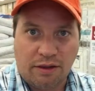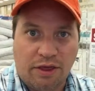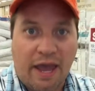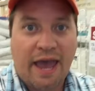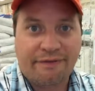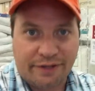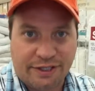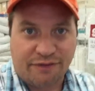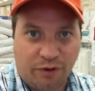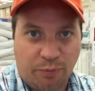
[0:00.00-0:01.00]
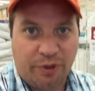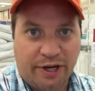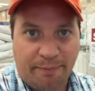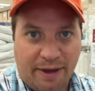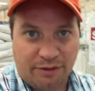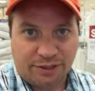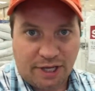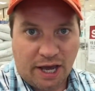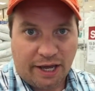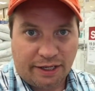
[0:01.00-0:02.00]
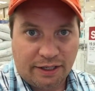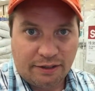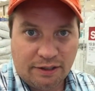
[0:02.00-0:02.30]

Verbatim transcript: the heavens have opened up outside.